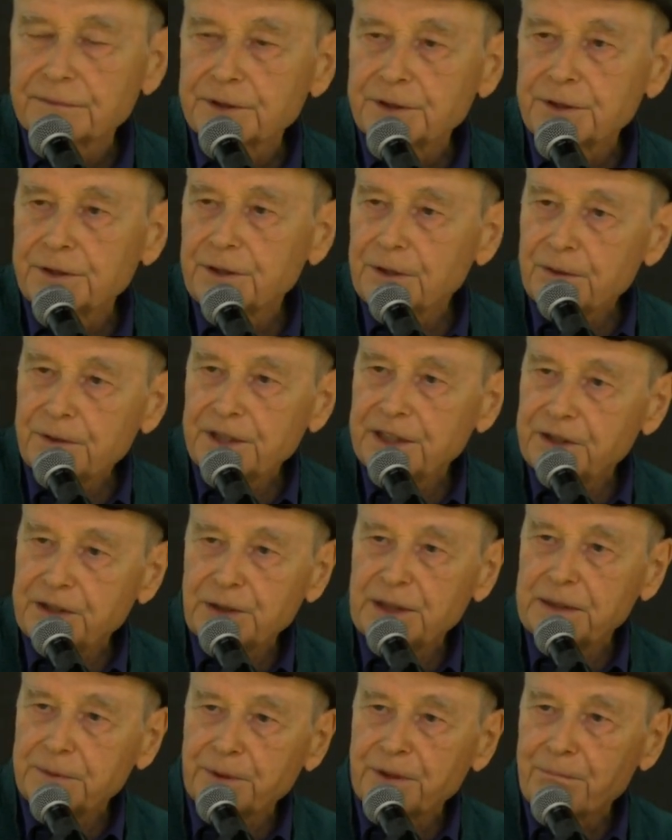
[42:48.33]
You can only
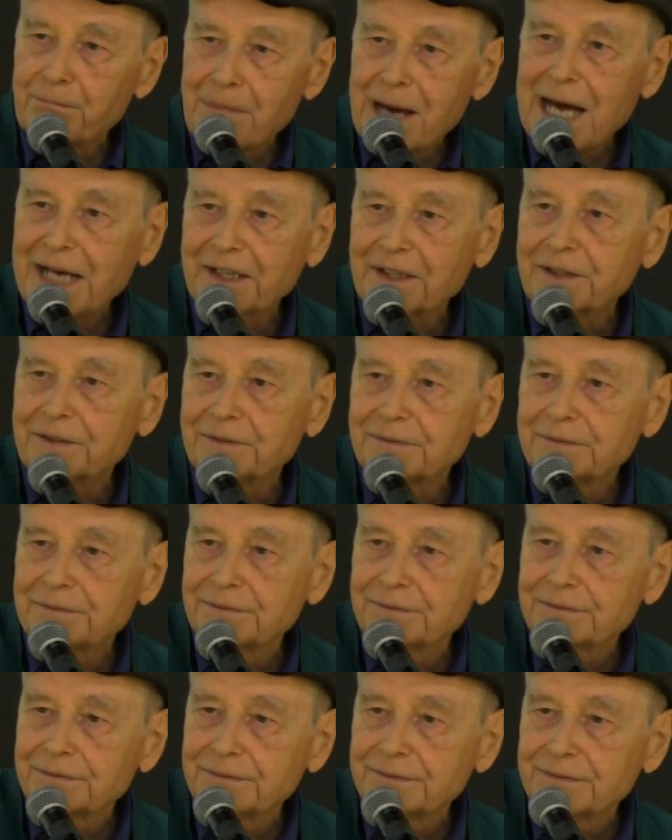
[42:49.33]
deal with matter.
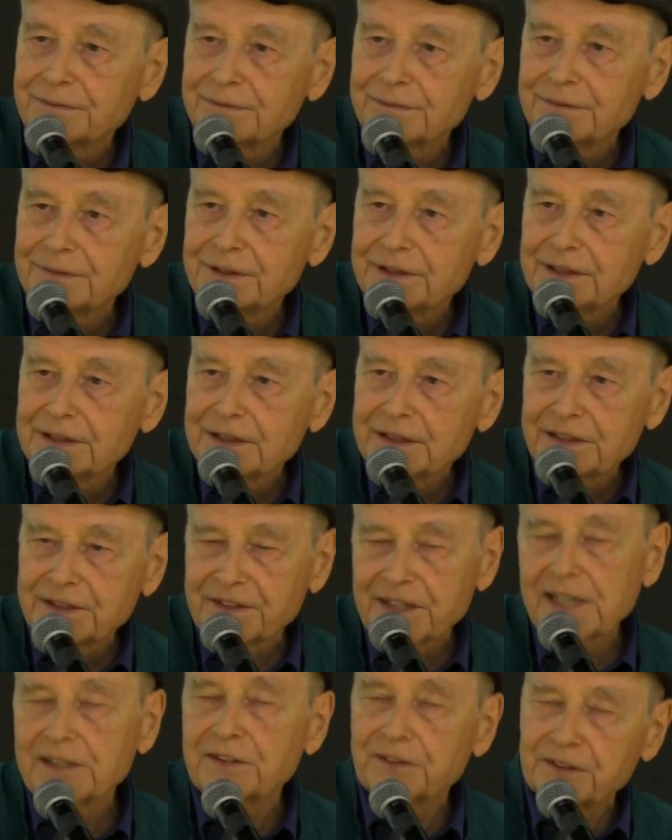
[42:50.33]
And the
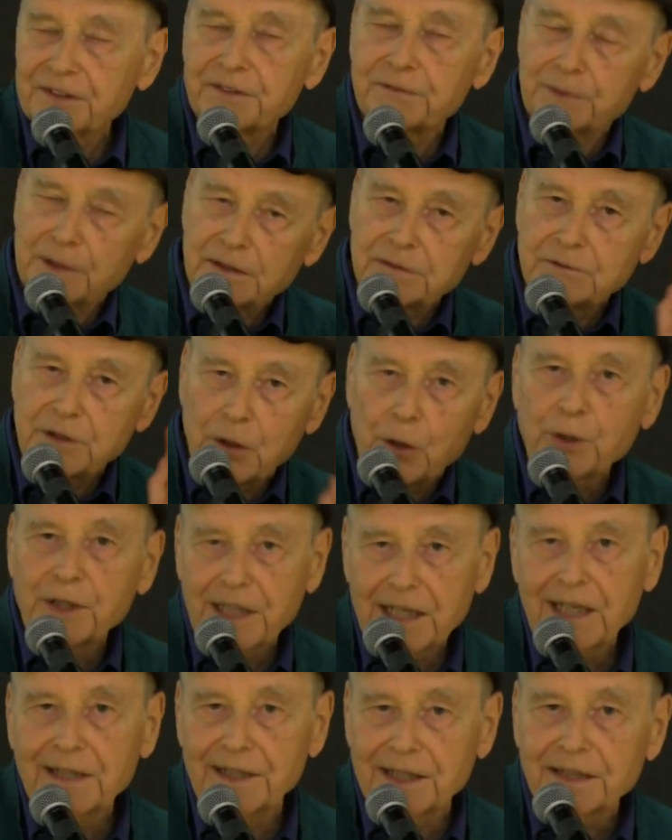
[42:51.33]
scientists said, well,
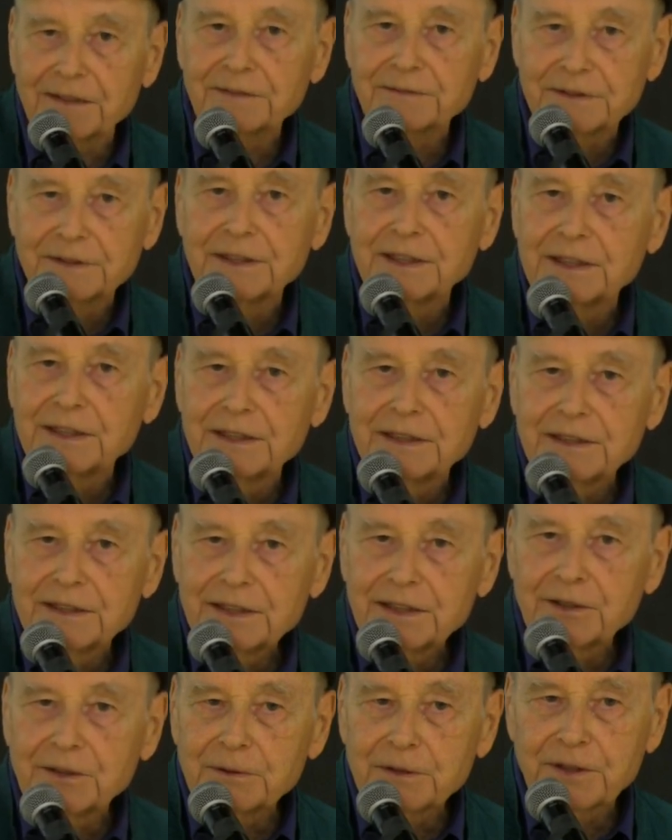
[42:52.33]
okay then.
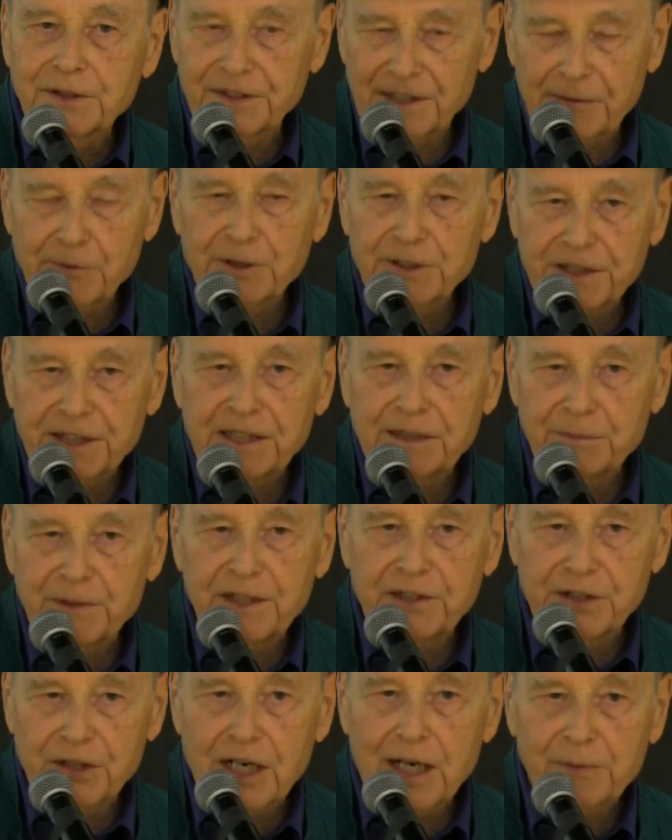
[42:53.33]
You know, because they wanted to keep
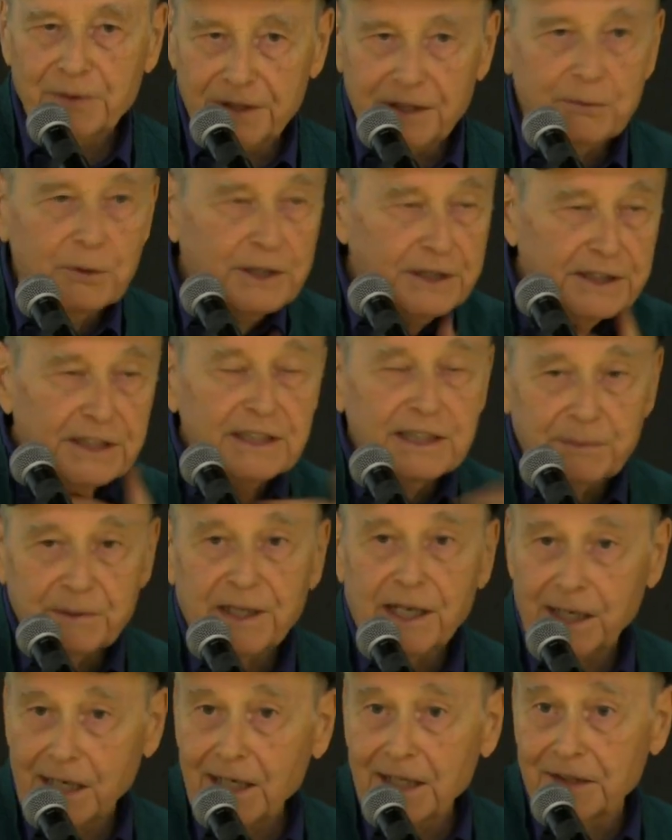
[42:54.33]
their jobs and they wanted to keep
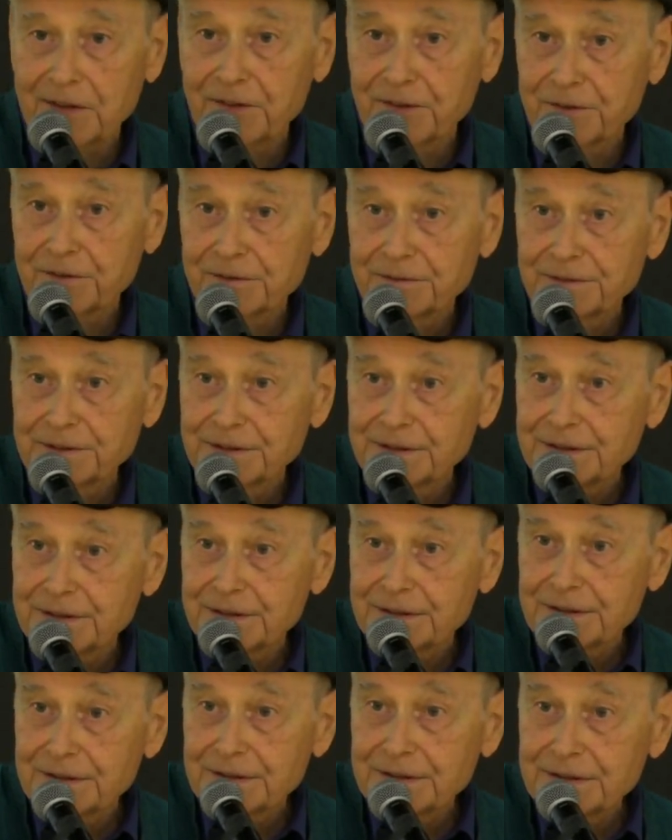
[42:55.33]
their heads.
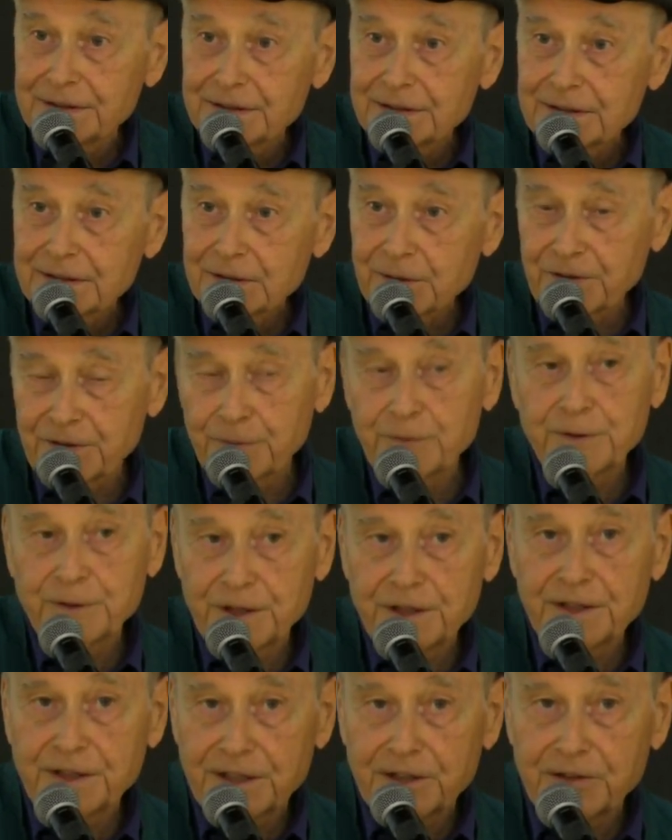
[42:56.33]
Because if you
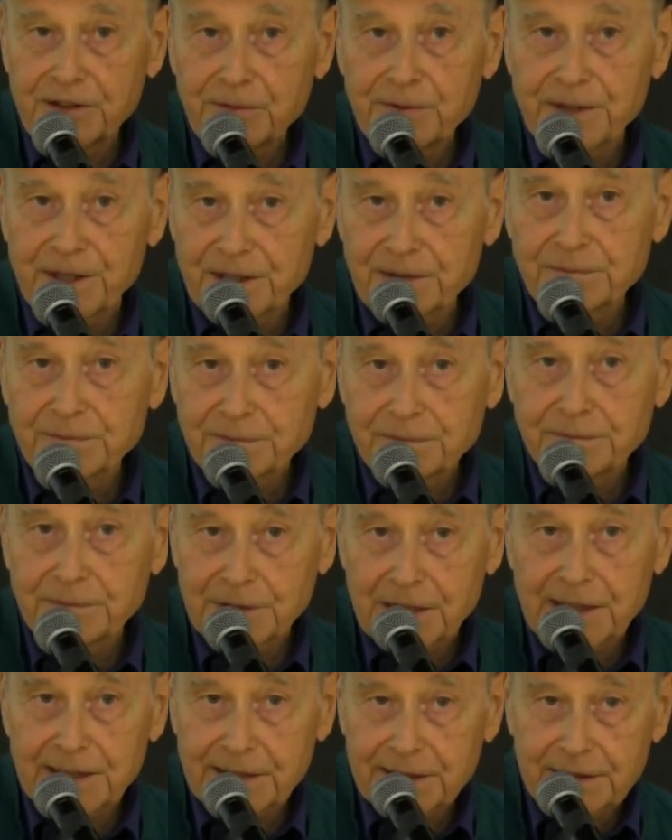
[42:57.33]
didn't agree with them,
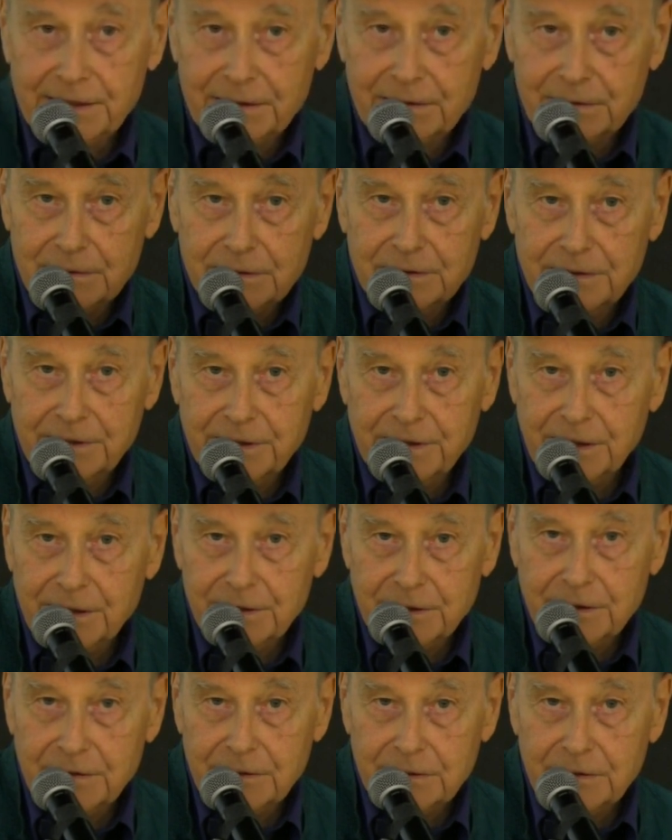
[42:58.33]
like
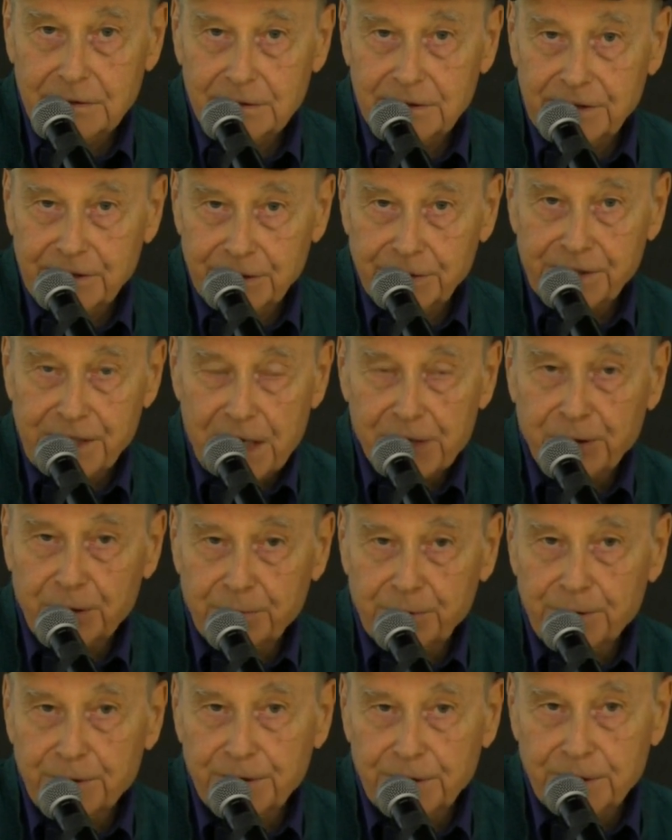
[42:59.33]
Giordano
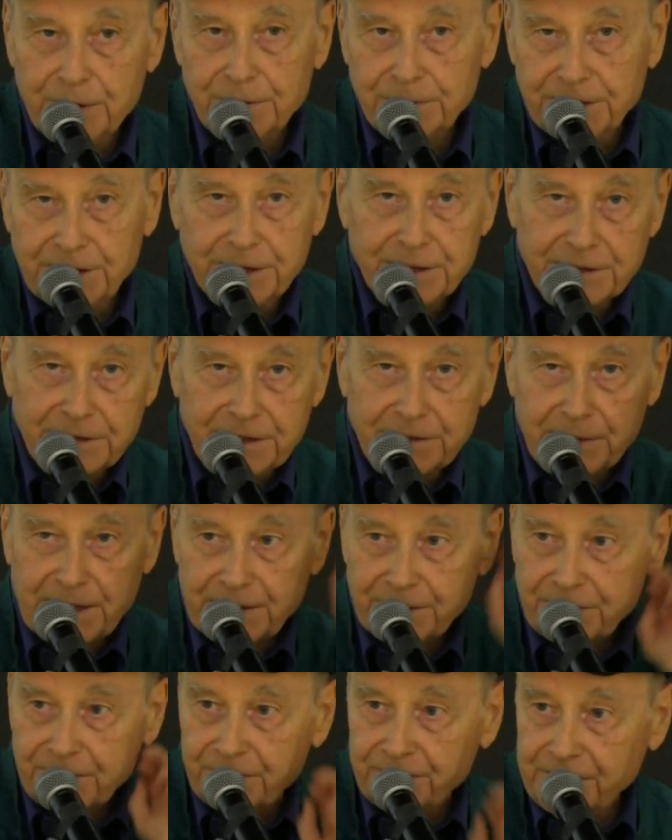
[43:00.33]
Bruno, you know, he
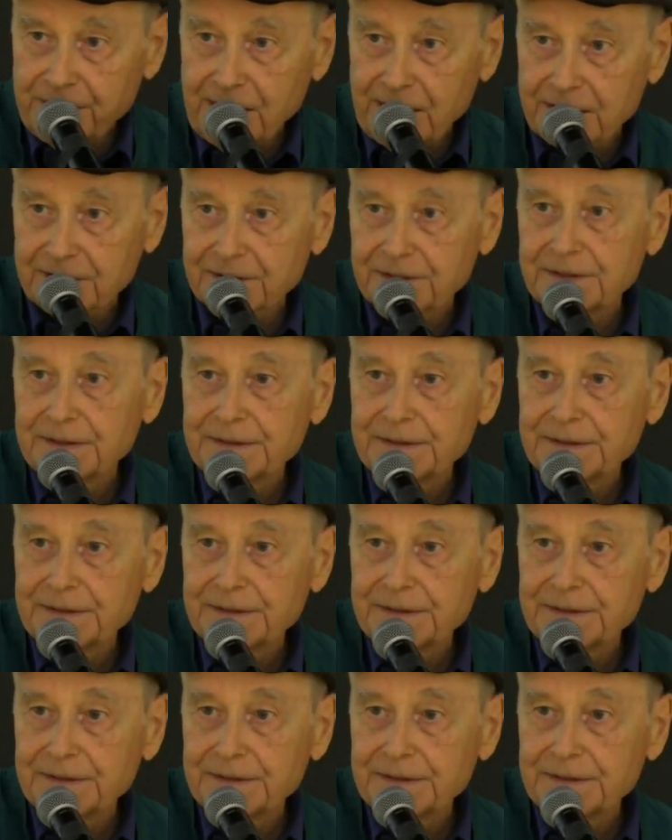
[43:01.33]
went to the stake.